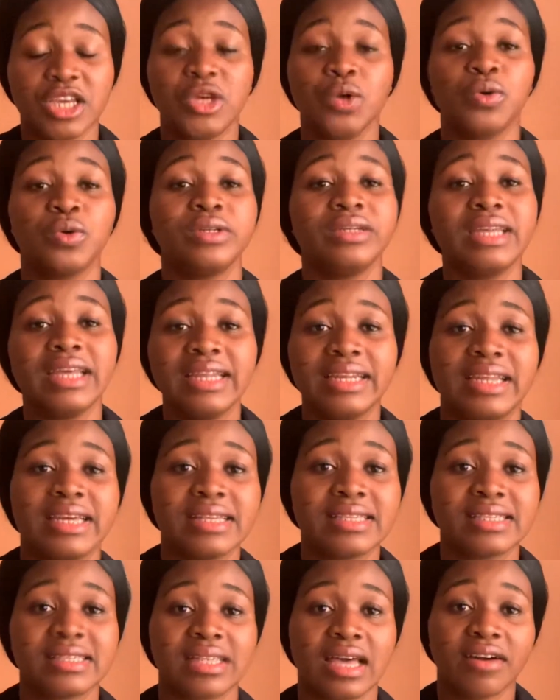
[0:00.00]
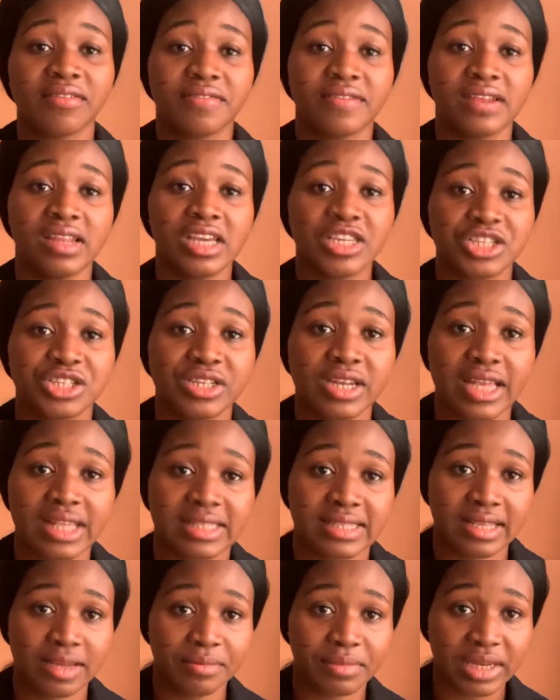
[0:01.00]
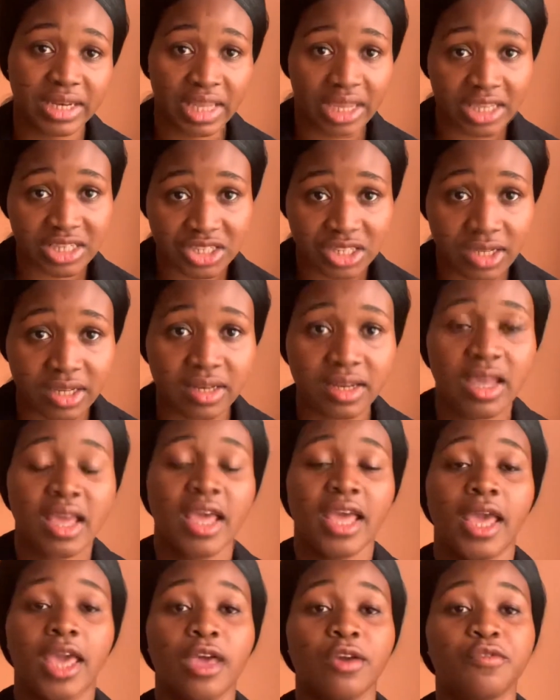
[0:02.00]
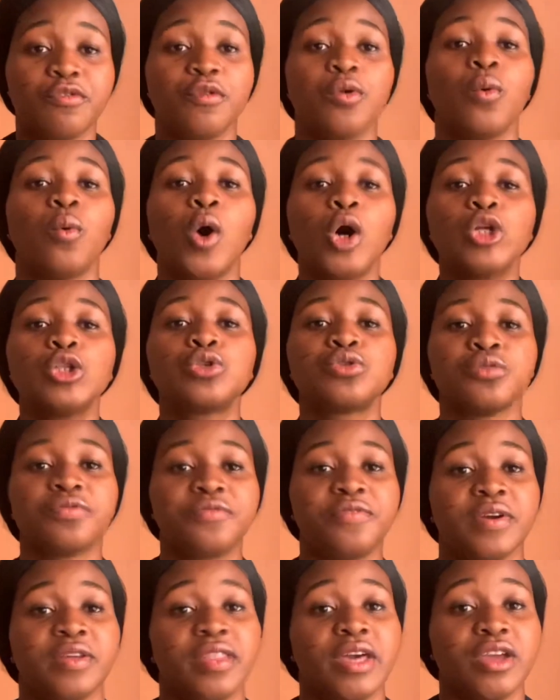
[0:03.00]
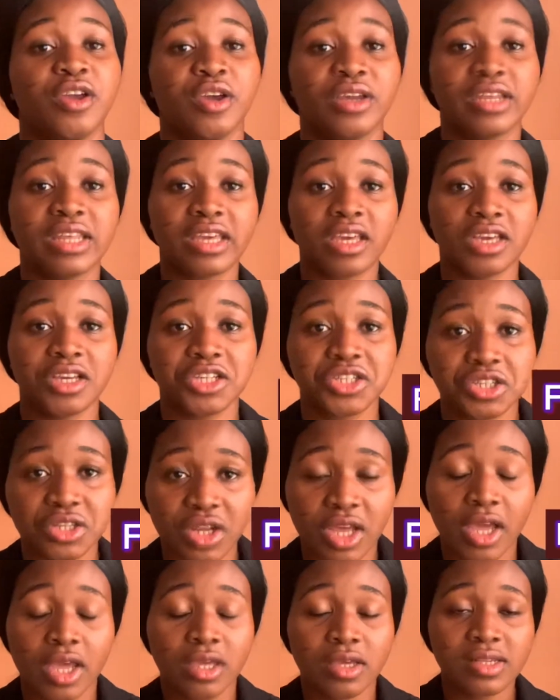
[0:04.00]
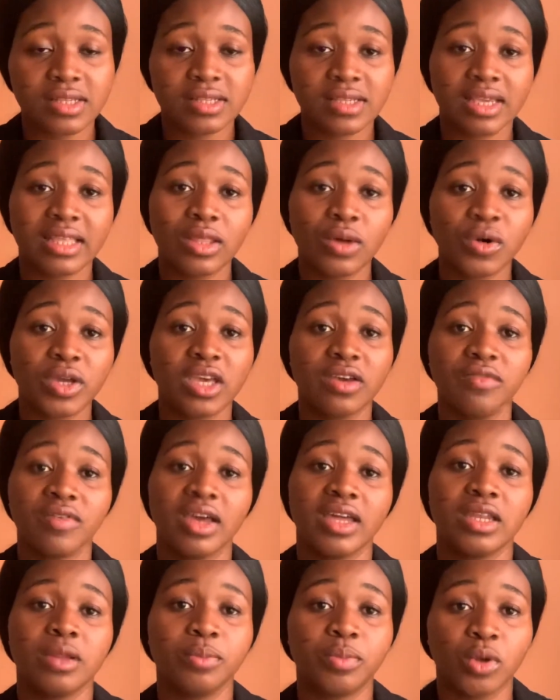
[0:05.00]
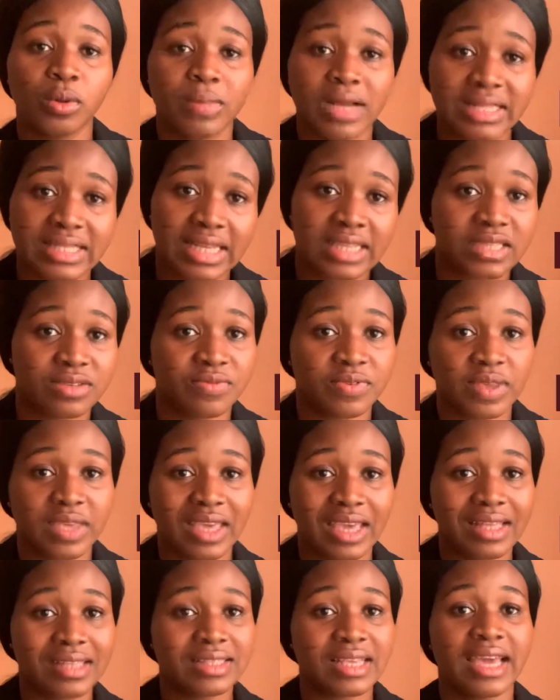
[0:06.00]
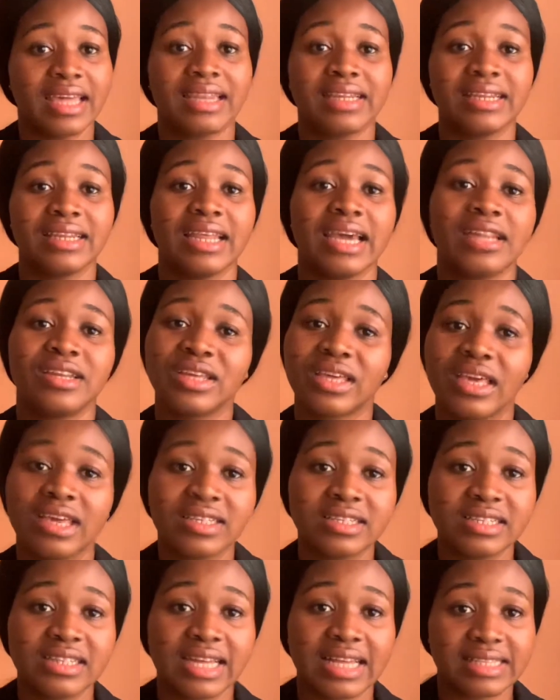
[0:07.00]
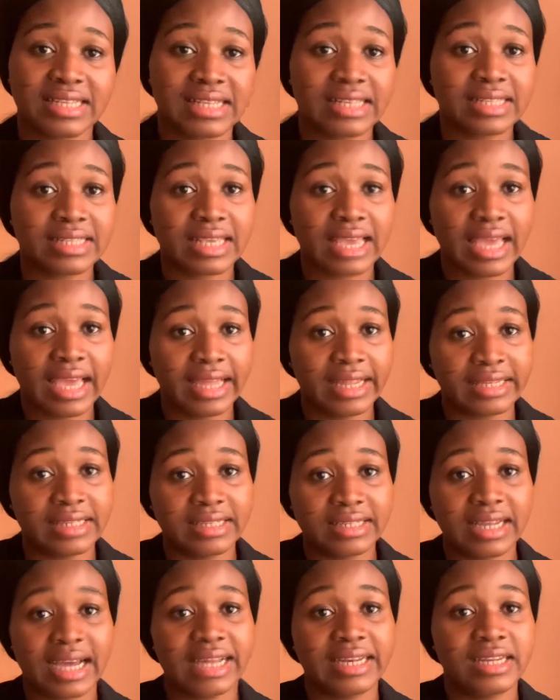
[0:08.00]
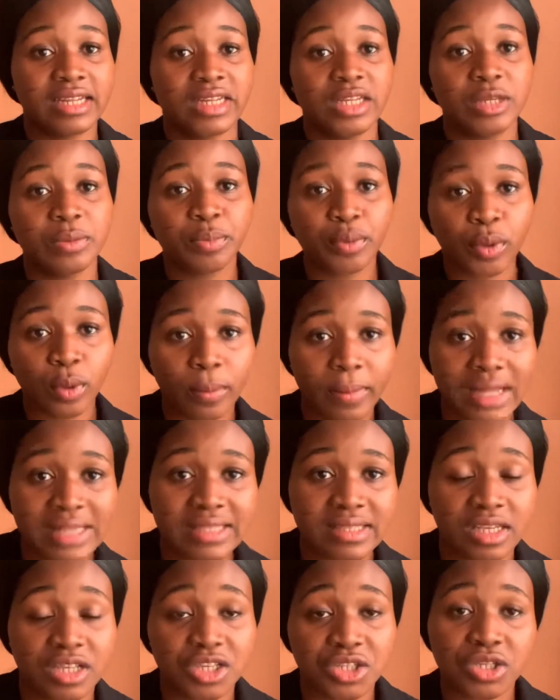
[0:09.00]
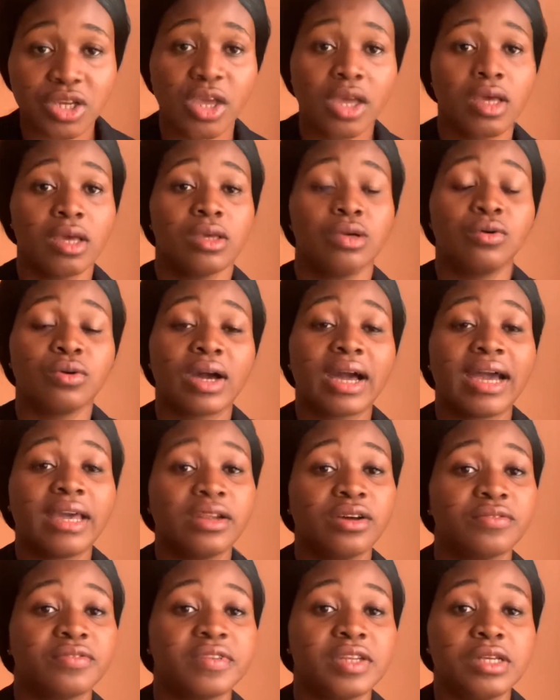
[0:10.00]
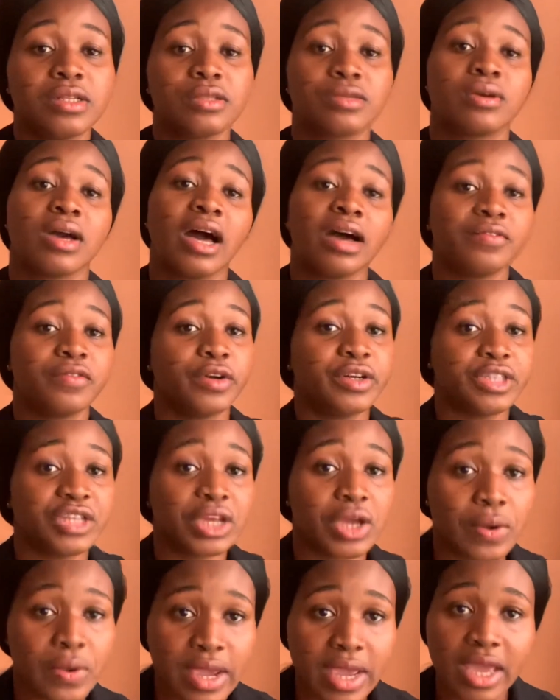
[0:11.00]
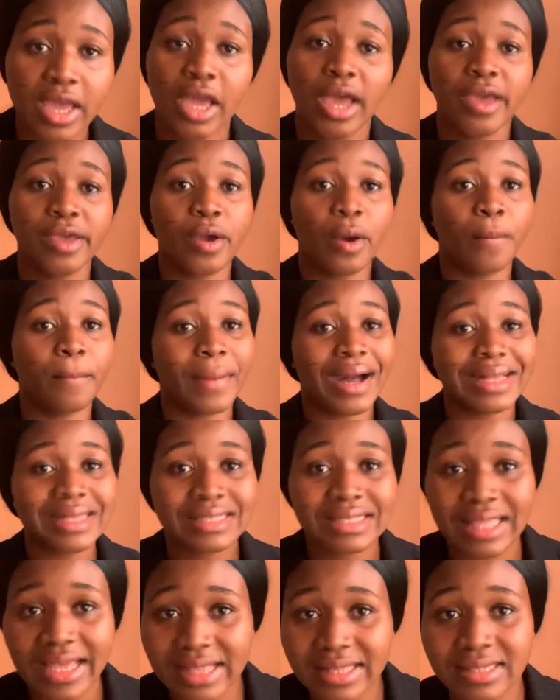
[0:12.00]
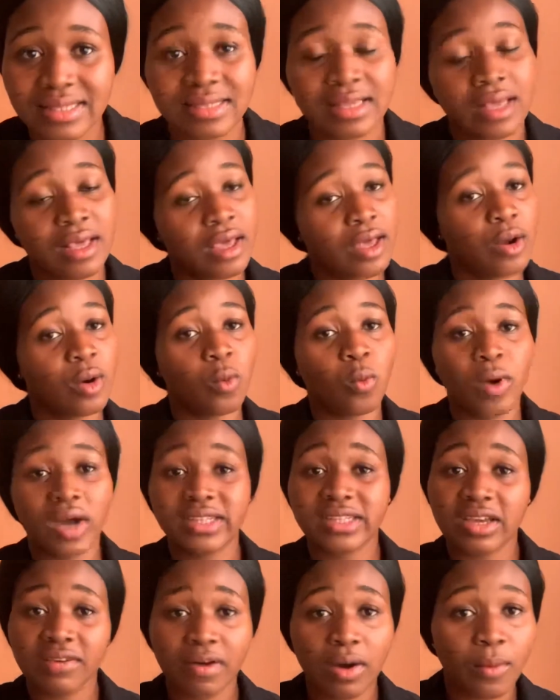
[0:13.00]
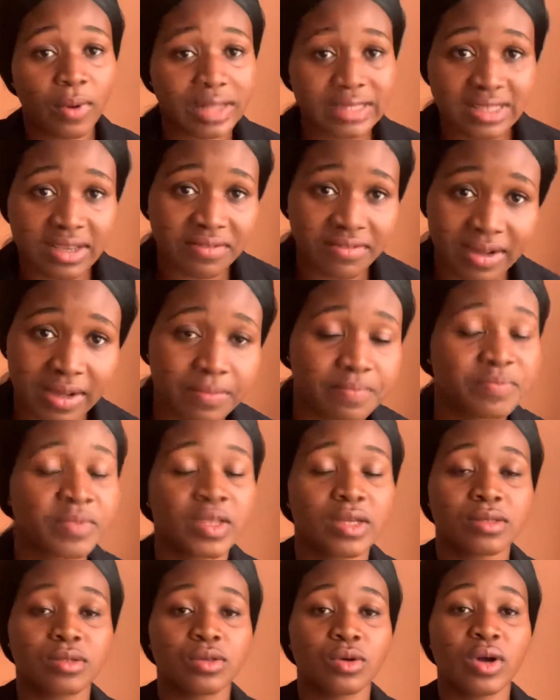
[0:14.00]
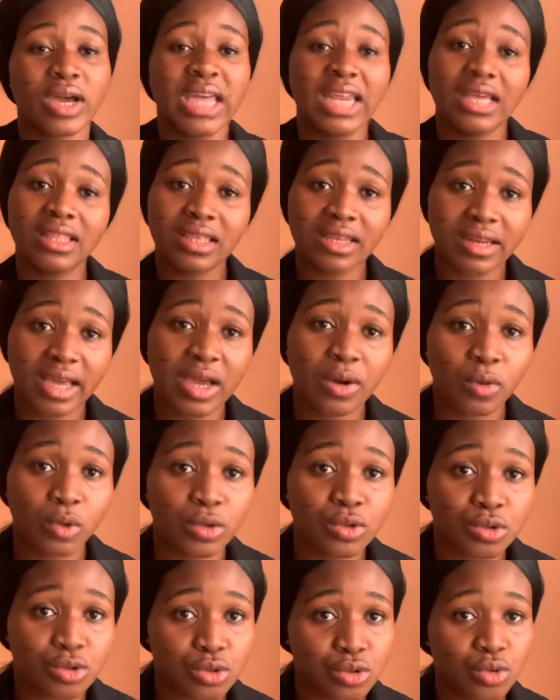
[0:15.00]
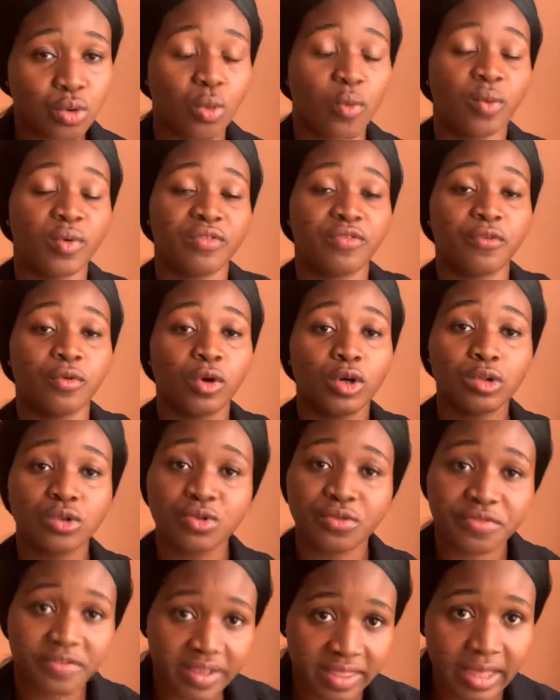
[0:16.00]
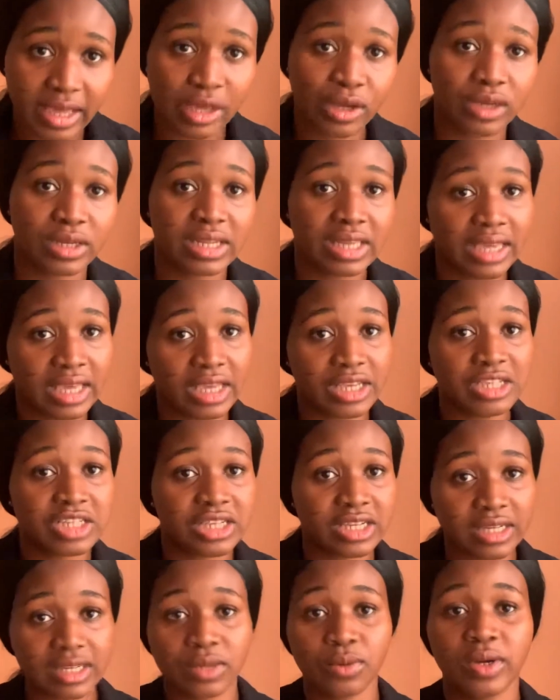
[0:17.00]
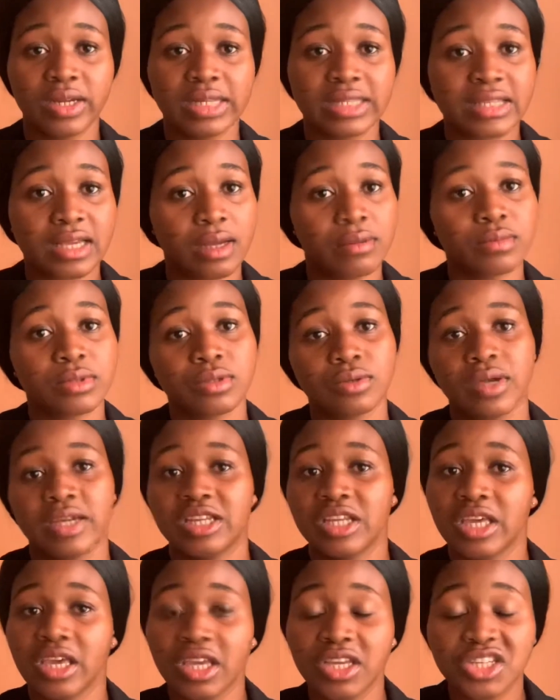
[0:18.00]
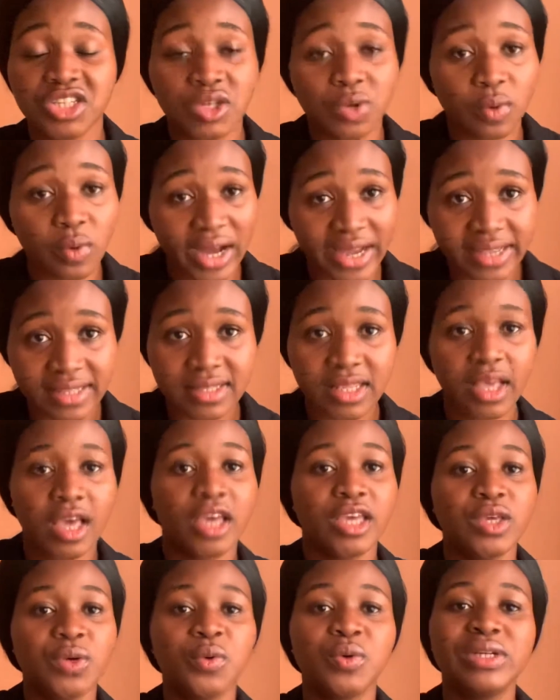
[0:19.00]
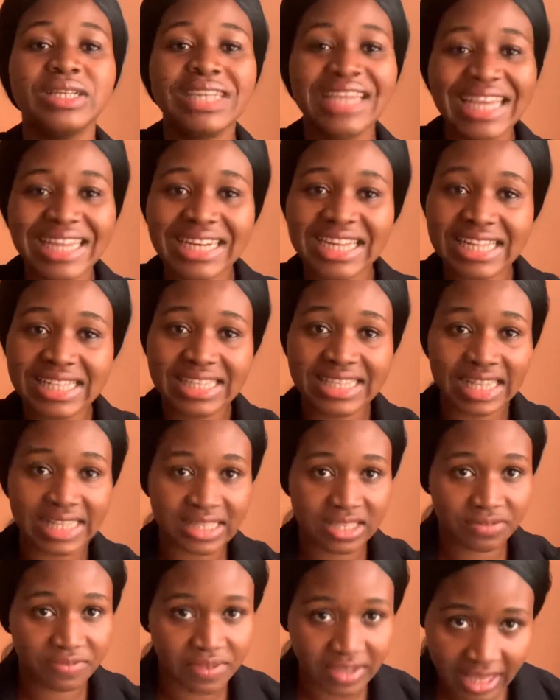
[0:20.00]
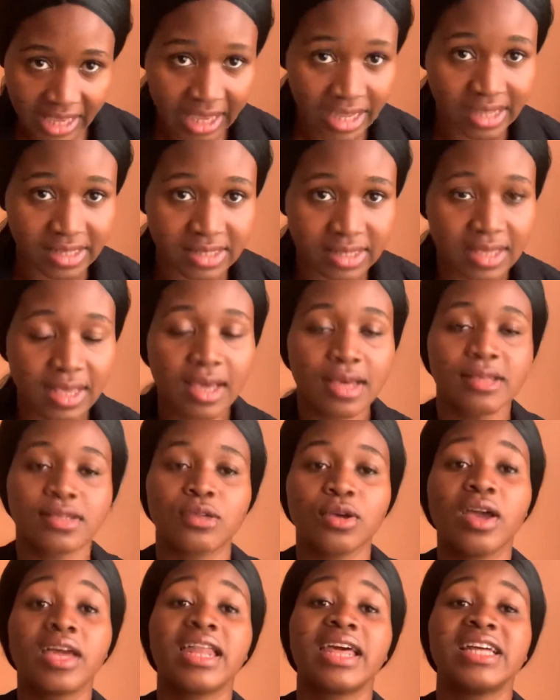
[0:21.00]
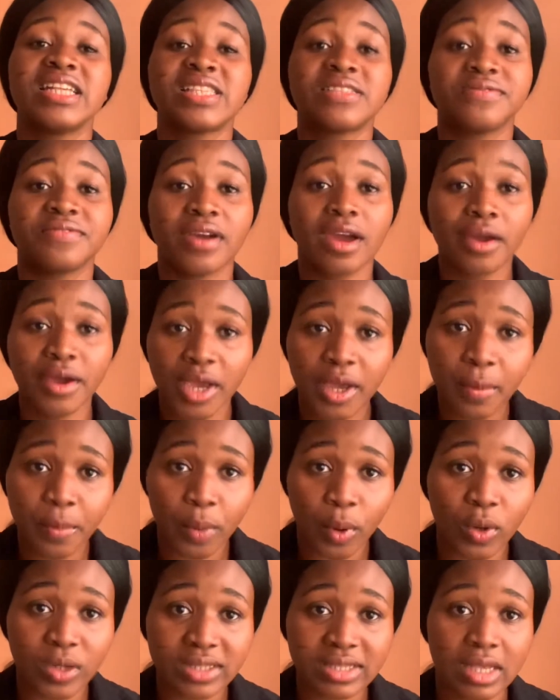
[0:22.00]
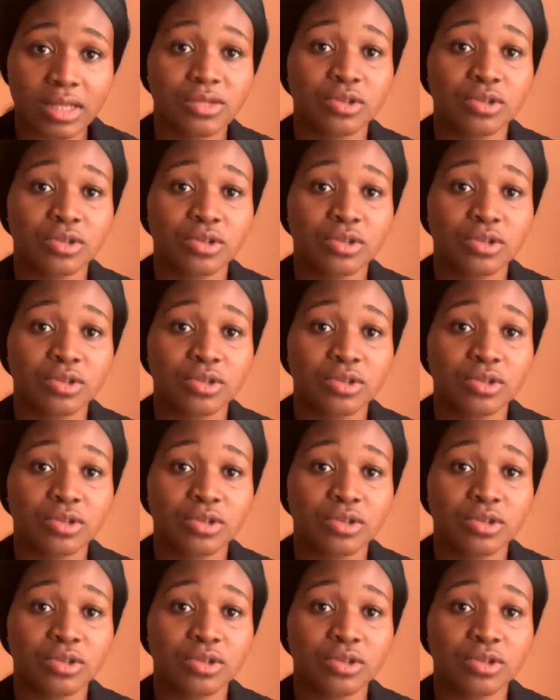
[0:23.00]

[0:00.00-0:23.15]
You will need this affiliation examination if you want to further your education. You see, they'll give you a diploma certificate, and education doesn't end at the diploma stage. You will kind of need to have your degree, your master's, whatever. So anything that I want to do, if you want to further your education, when it comes to education wise, you will need this certificate. So it is very important.